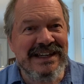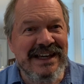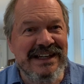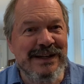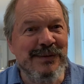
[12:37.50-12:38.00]

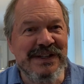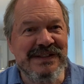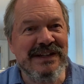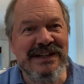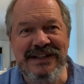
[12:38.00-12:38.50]
and he
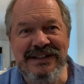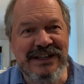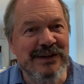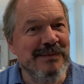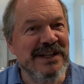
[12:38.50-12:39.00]
wants
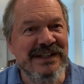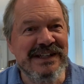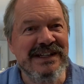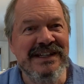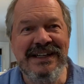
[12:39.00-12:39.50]

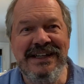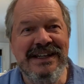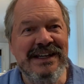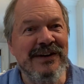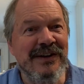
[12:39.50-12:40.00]
humility
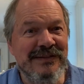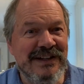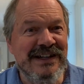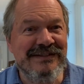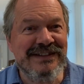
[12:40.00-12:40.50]
in all of
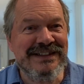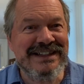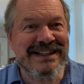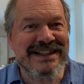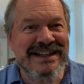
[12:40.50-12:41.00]
life.
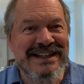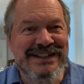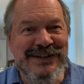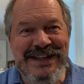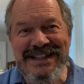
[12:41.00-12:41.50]

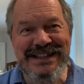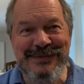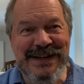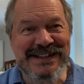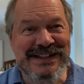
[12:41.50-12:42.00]
So that's the
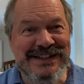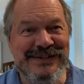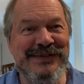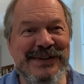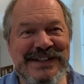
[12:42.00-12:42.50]
message
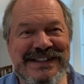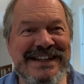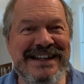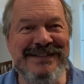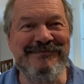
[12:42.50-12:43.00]
for
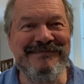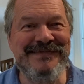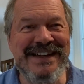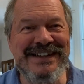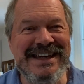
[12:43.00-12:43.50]
today.
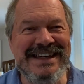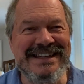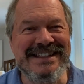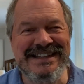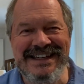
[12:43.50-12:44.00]
Okay,
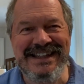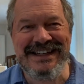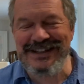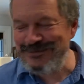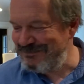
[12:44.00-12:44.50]
take
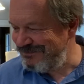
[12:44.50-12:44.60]
care.